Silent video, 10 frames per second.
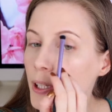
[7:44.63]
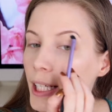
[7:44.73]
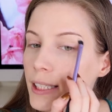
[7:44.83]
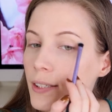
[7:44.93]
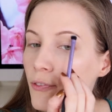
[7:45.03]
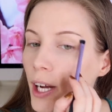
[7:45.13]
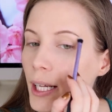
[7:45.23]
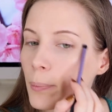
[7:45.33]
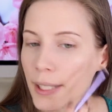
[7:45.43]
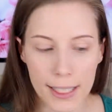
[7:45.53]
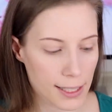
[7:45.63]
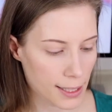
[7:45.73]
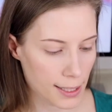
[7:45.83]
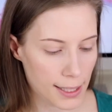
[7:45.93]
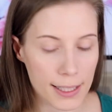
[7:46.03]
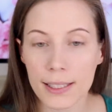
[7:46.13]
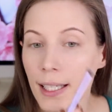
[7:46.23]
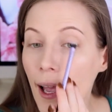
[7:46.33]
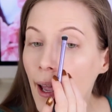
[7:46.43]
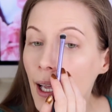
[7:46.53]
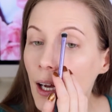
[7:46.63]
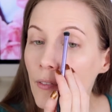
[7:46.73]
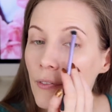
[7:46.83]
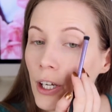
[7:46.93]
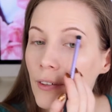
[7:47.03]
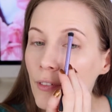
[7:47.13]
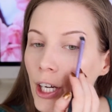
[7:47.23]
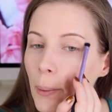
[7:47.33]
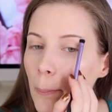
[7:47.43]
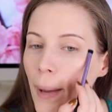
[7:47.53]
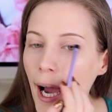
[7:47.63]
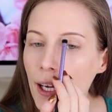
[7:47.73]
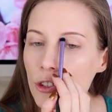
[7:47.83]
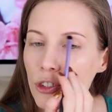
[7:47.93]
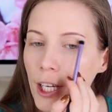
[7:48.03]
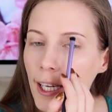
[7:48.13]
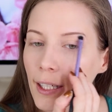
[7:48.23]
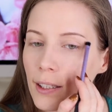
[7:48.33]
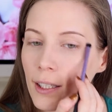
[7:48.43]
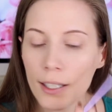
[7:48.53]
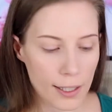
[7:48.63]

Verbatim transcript: but that's fine because this is a very, very matte shade.